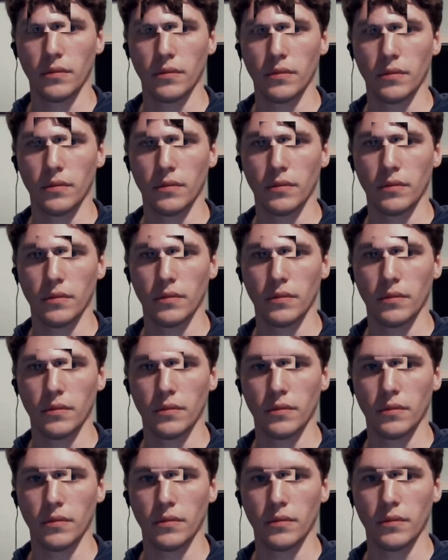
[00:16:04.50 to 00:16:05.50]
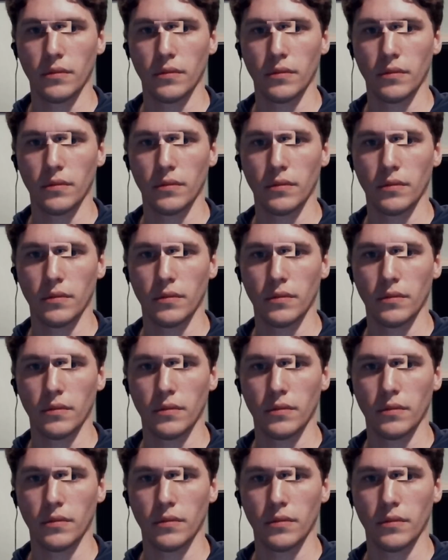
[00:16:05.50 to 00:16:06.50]

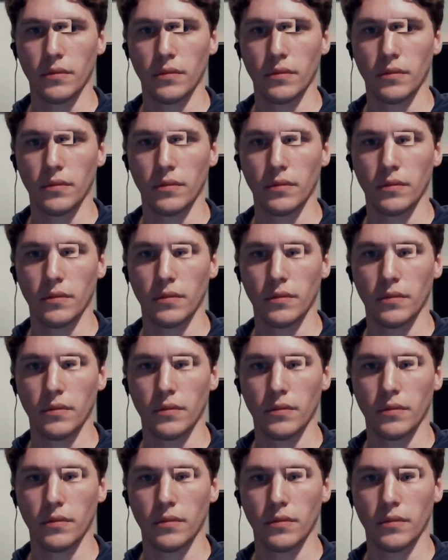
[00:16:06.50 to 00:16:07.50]
(silence)